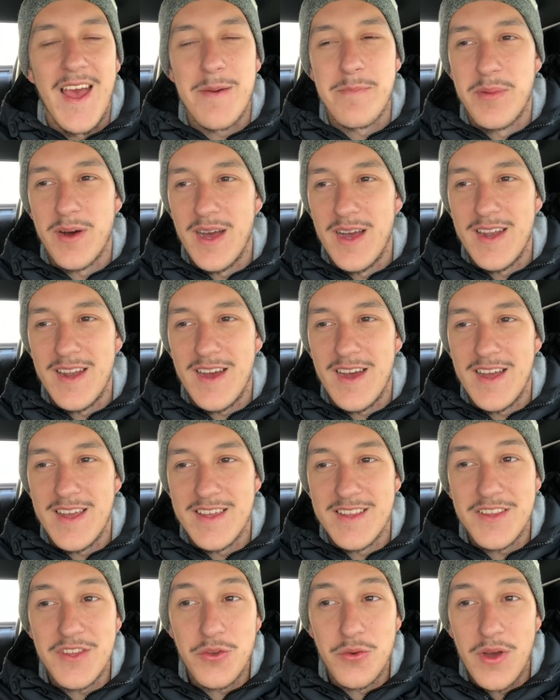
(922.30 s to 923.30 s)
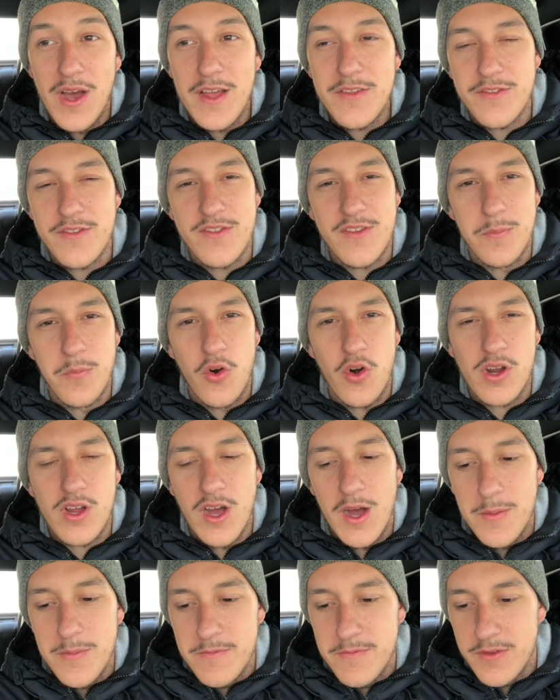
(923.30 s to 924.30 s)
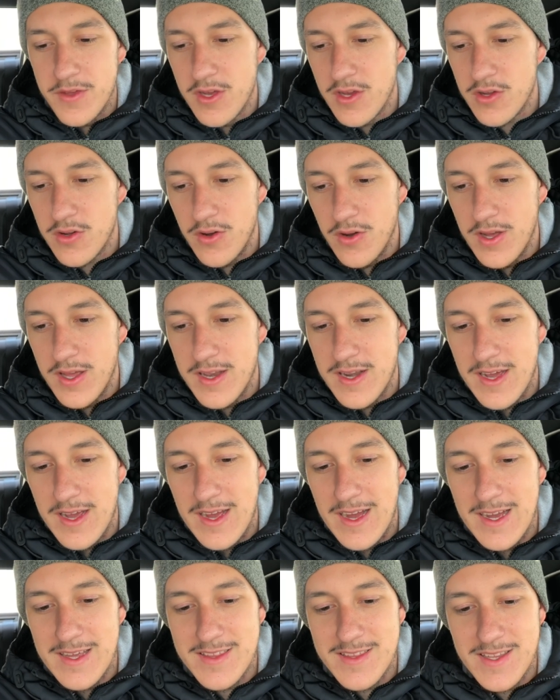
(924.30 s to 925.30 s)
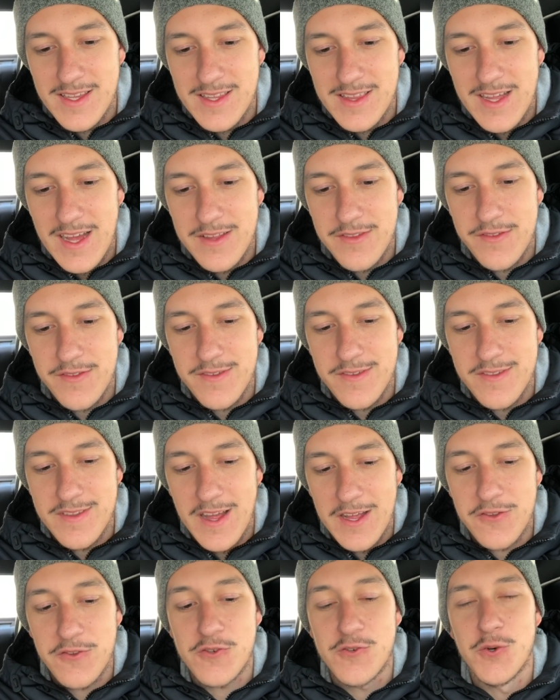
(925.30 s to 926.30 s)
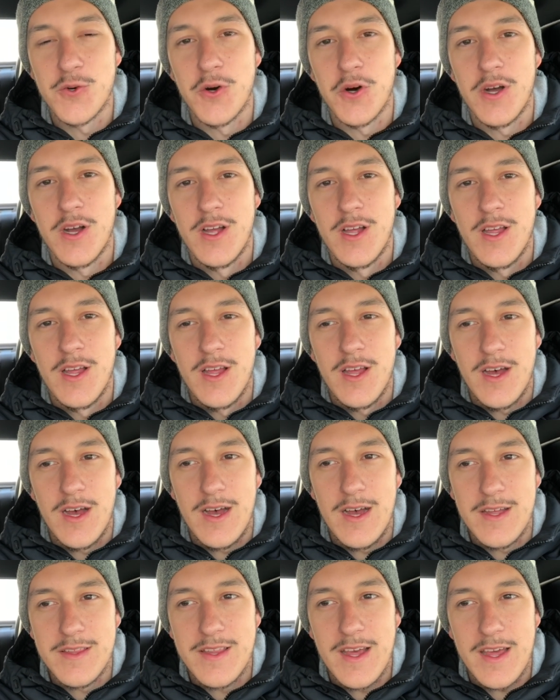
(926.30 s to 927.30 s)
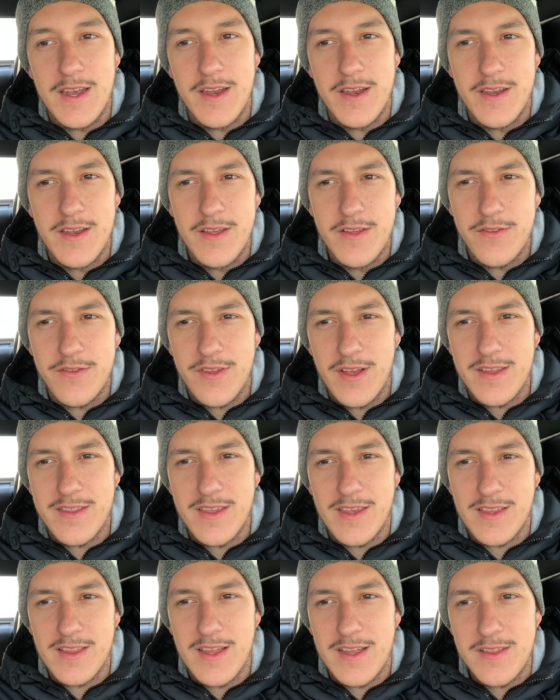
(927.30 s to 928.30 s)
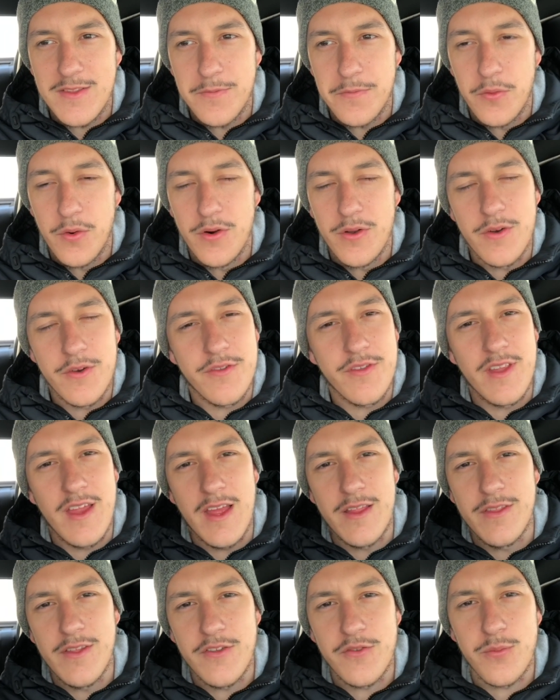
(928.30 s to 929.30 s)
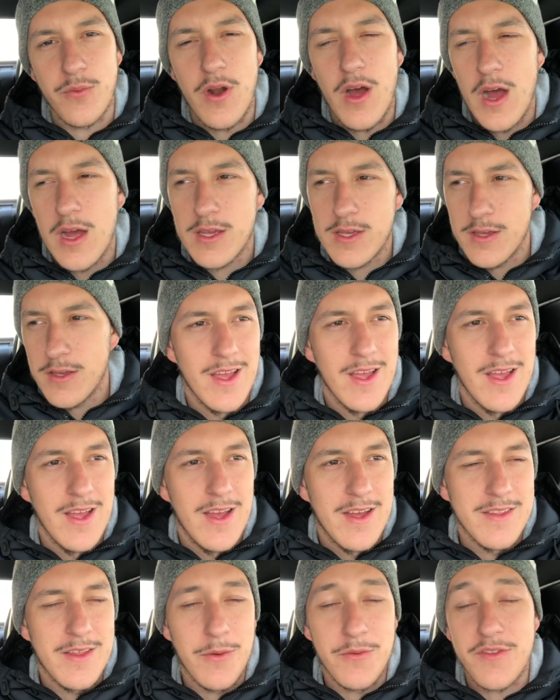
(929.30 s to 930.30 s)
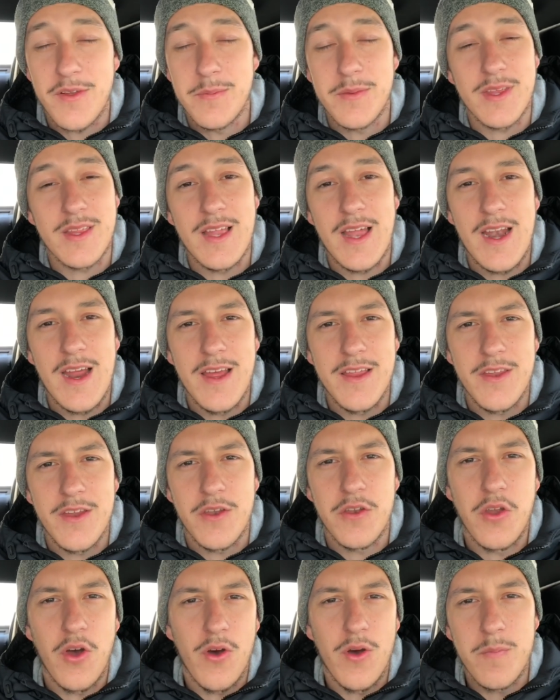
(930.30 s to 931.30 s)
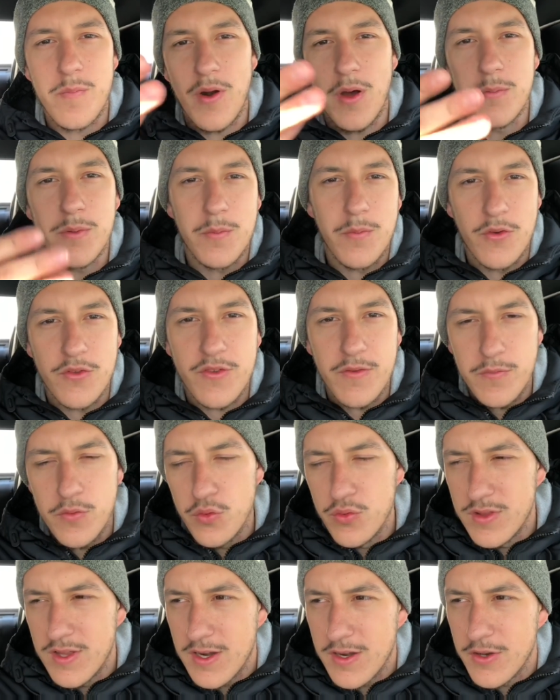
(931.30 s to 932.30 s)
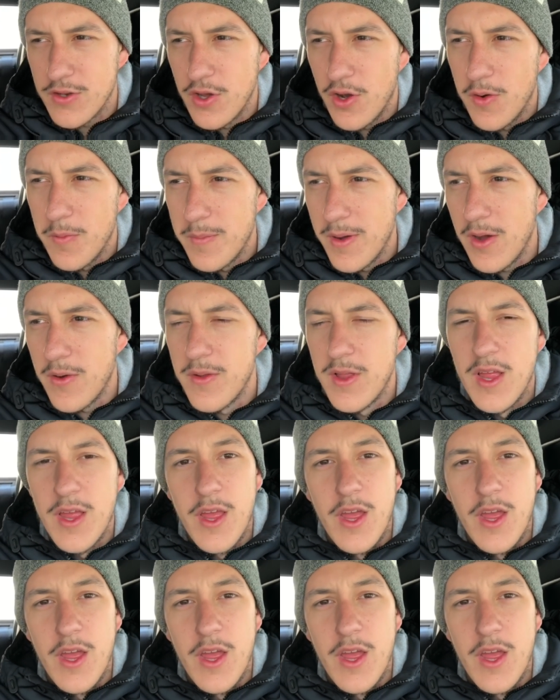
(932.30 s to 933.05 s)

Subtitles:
But in the U.S. it's a more common vehicle, and I think that's cool that it is. I think that the 4-door sedan does rock. That was something that I didn't know, and probably most of you didn't know about.